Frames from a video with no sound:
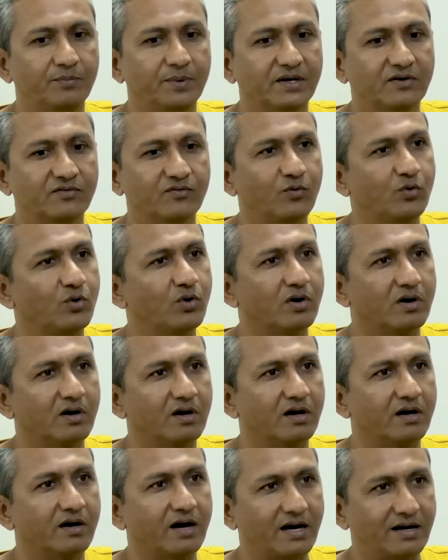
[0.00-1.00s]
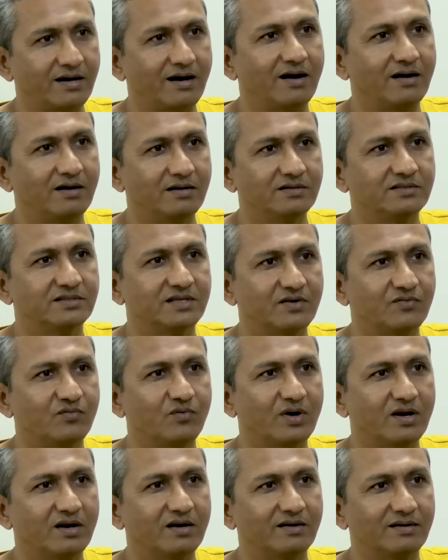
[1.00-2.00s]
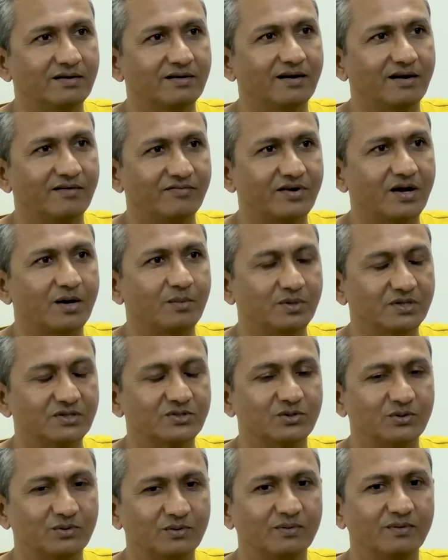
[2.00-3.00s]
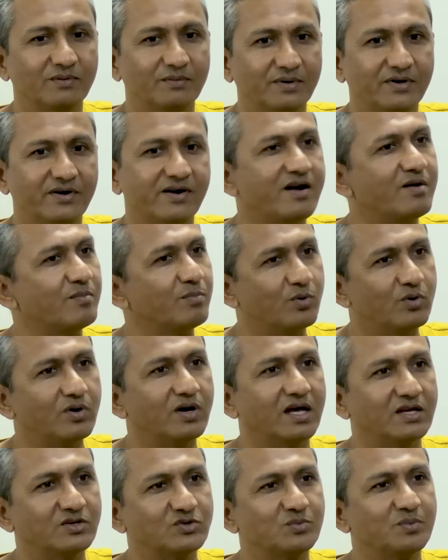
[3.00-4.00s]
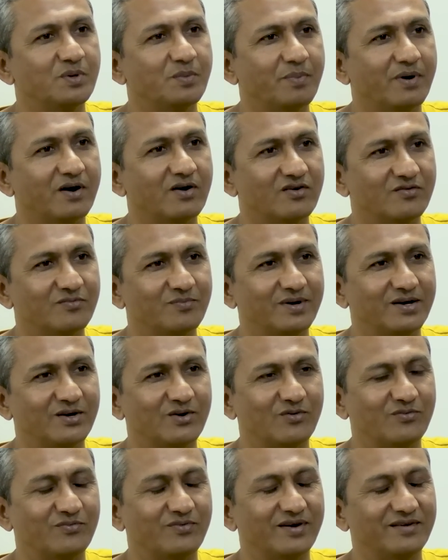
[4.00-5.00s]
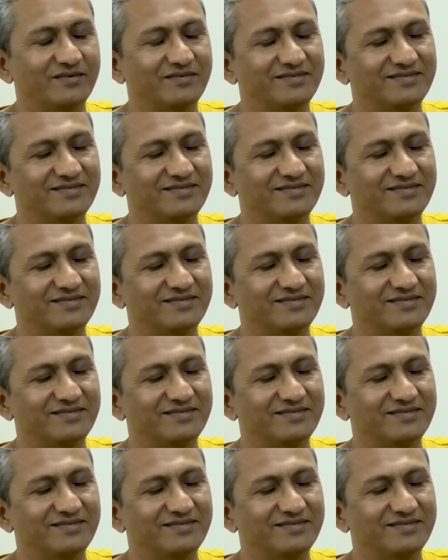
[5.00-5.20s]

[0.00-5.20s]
picked 4 right-handers and 1 left-armer. So Trent Bolt has to be part of my top 5.